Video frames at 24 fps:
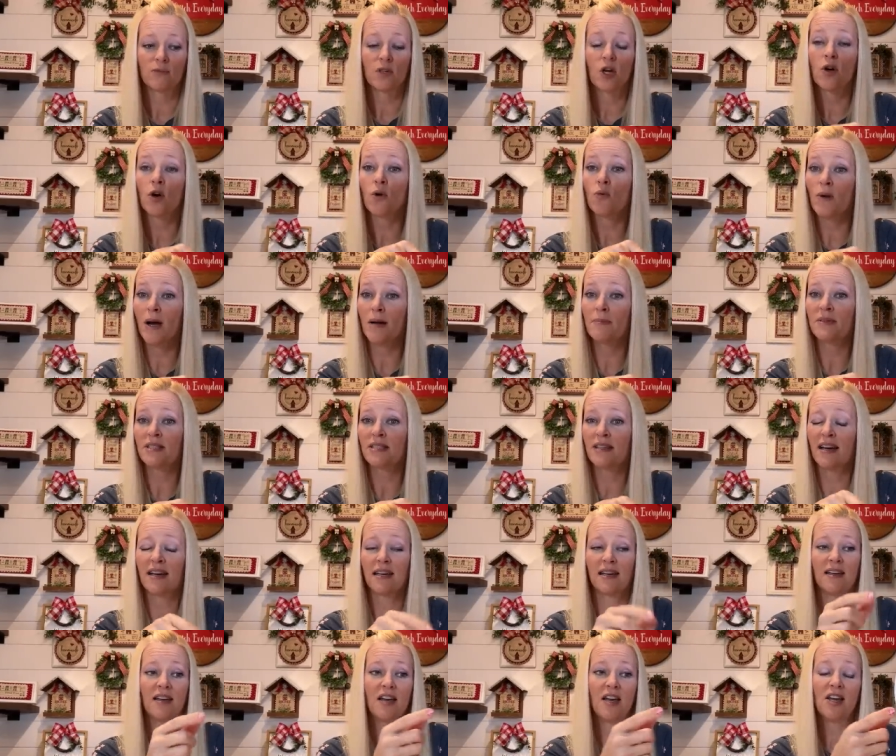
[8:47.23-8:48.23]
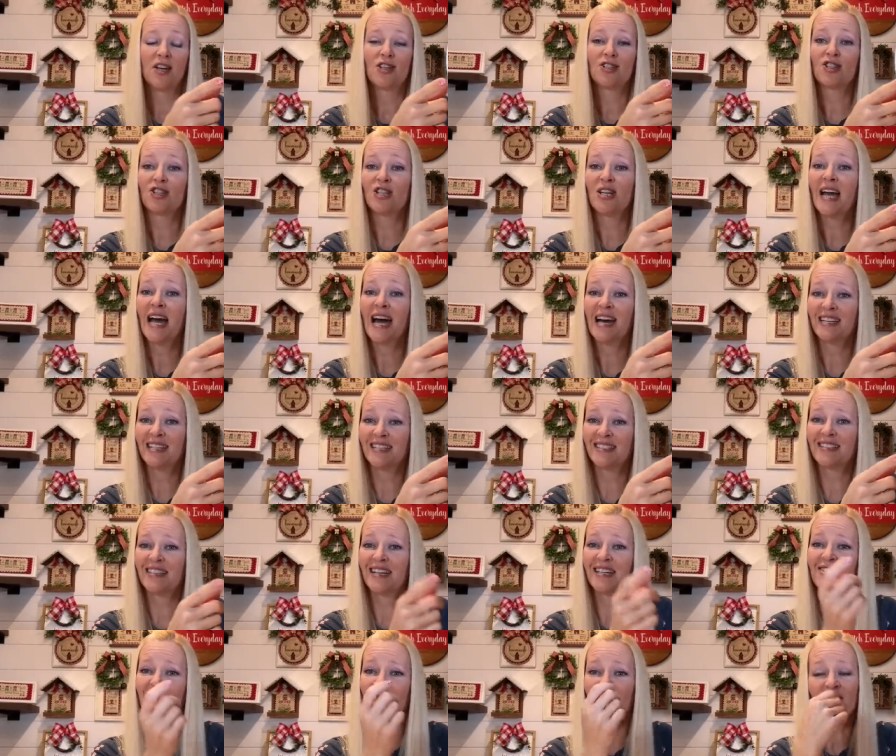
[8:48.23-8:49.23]
her website she had it
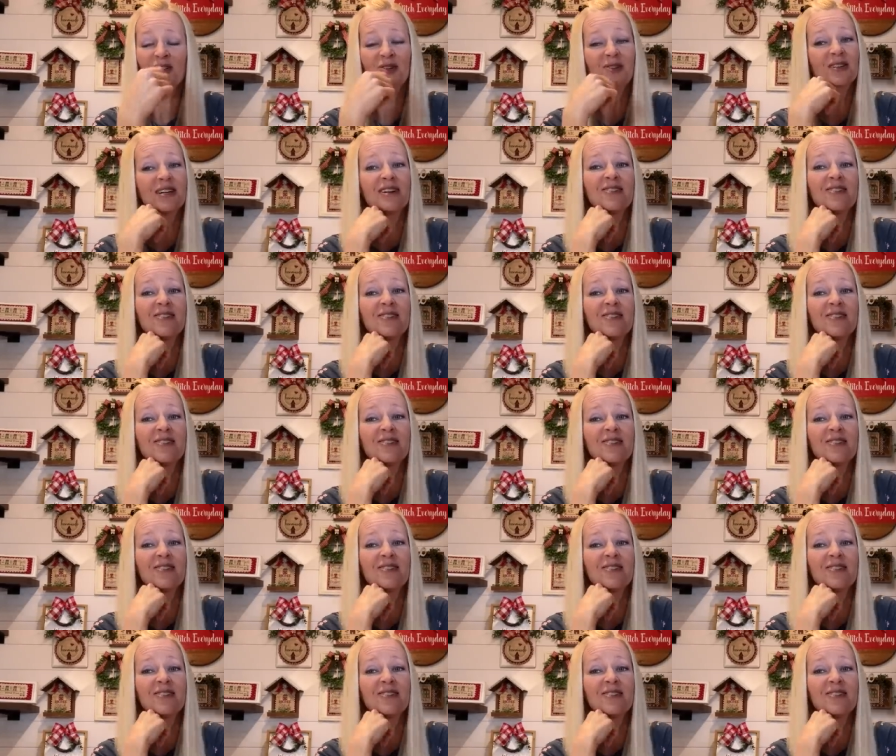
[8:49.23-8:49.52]
done too and